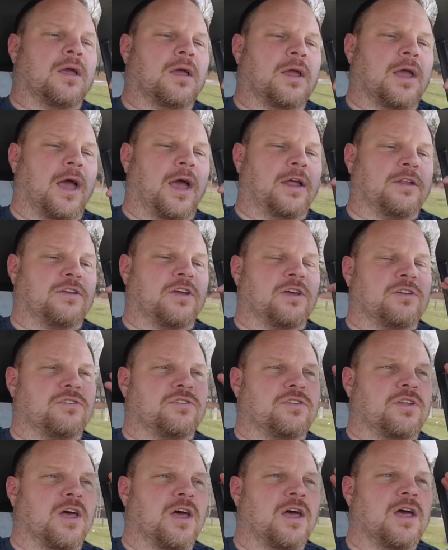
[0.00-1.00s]
yeah,
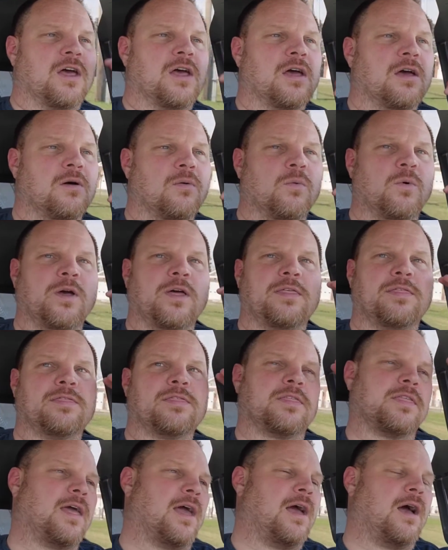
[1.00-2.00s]
just with
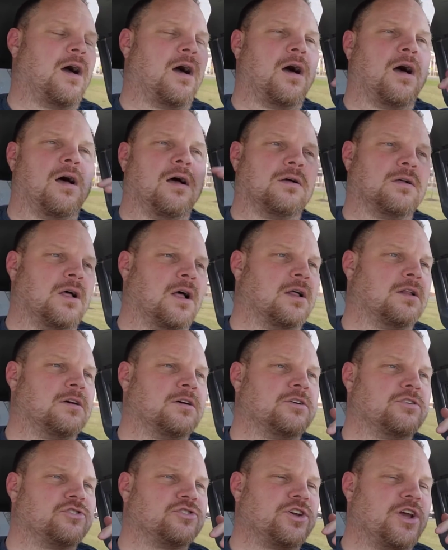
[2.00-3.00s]
all
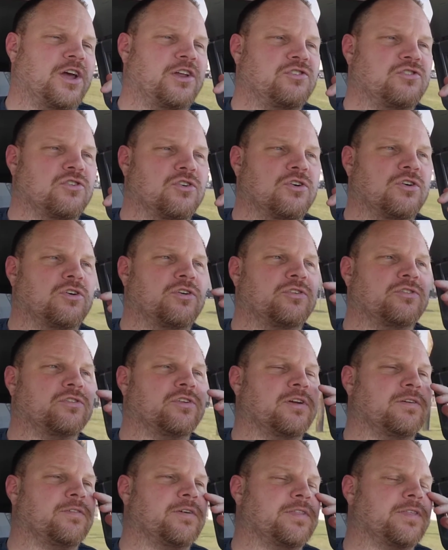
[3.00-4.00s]
our schedules and
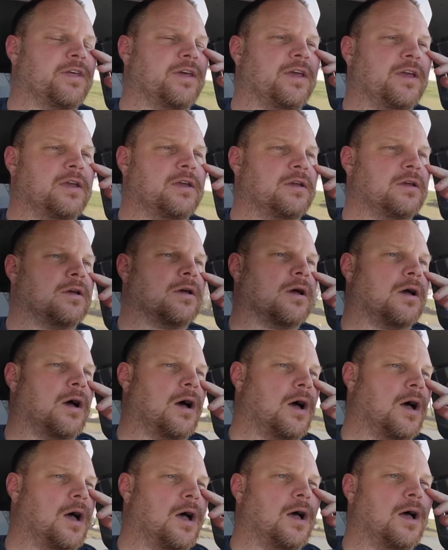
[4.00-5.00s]
everything,
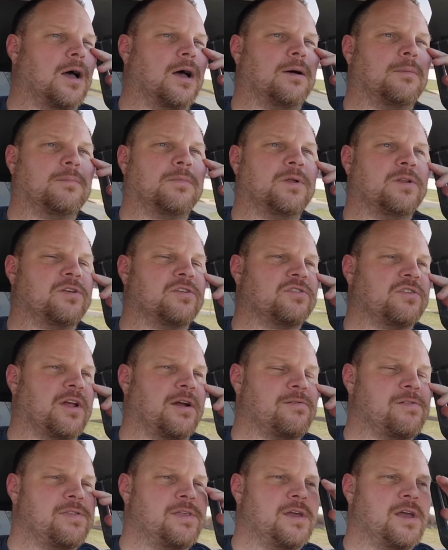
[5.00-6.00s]
and just
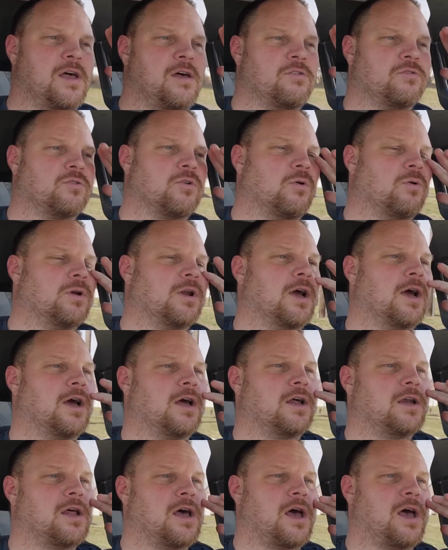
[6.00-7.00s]
everything else going
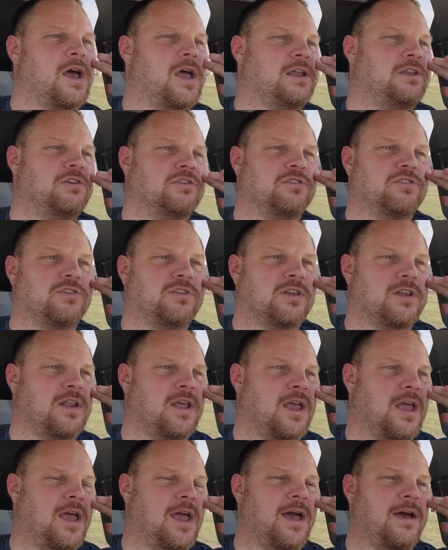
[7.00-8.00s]
on, I just
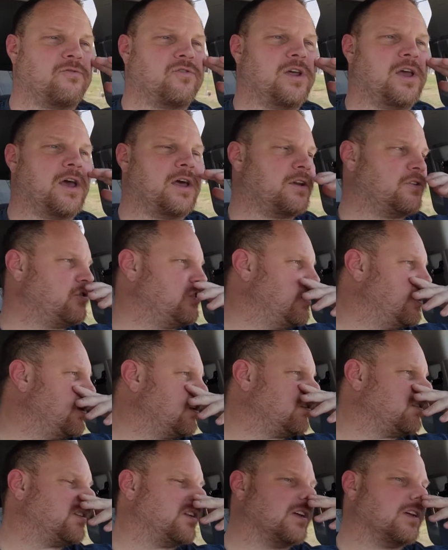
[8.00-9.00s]
haven't had a
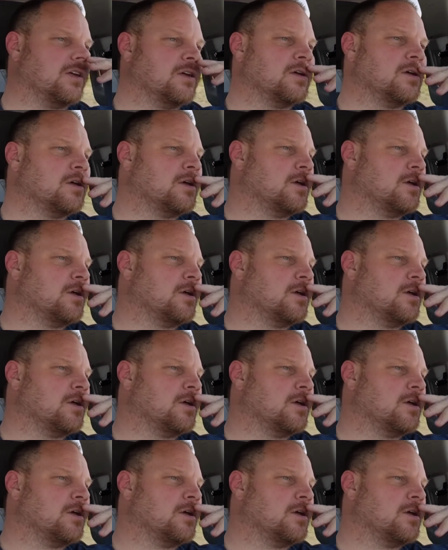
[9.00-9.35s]
chance to